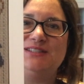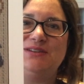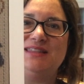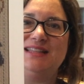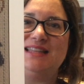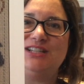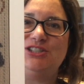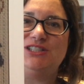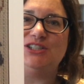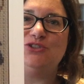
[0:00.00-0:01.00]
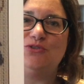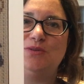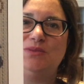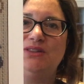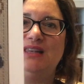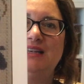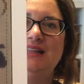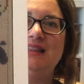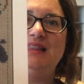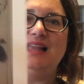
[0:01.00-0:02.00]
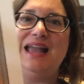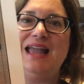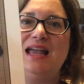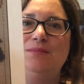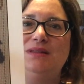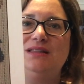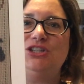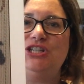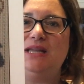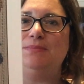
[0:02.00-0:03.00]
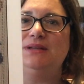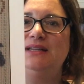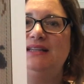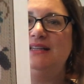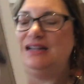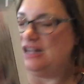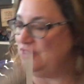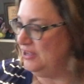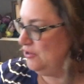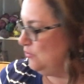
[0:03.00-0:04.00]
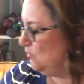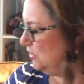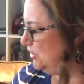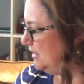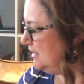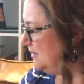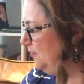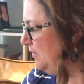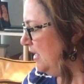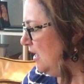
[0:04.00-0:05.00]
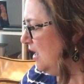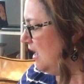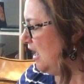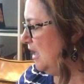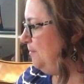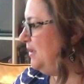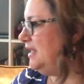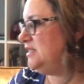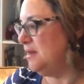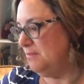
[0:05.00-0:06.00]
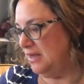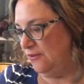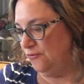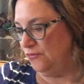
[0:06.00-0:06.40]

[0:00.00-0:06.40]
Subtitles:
So I think that's just adorable. The little lamb and the sheep, I think, are gorgeous. I picked up I